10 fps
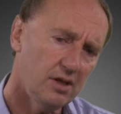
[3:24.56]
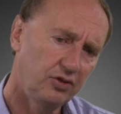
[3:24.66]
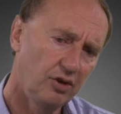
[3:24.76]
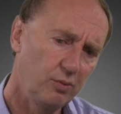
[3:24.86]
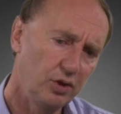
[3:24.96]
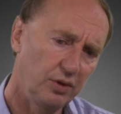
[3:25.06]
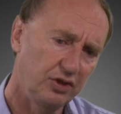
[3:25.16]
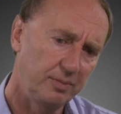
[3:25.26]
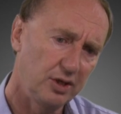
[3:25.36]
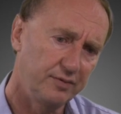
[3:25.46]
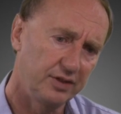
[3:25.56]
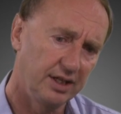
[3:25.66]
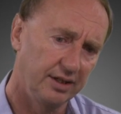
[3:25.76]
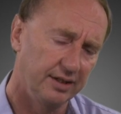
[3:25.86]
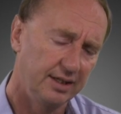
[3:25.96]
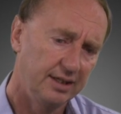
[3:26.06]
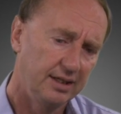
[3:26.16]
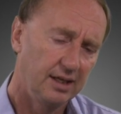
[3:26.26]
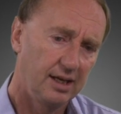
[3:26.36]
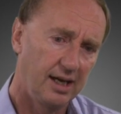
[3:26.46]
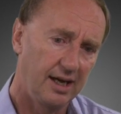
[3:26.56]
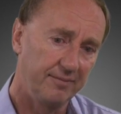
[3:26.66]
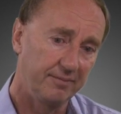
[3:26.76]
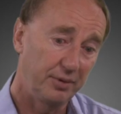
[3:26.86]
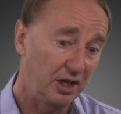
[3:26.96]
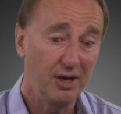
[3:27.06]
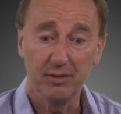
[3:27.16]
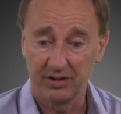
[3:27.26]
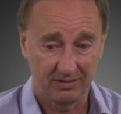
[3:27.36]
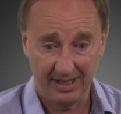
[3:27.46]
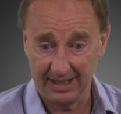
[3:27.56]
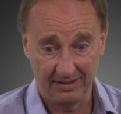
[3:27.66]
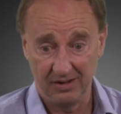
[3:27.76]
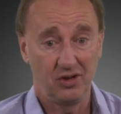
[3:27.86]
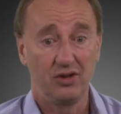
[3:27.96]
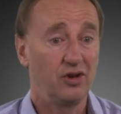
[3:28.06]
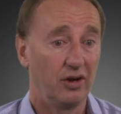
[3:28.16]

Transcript: So I wouldn't want it to be overdone. But at the moment, hey, you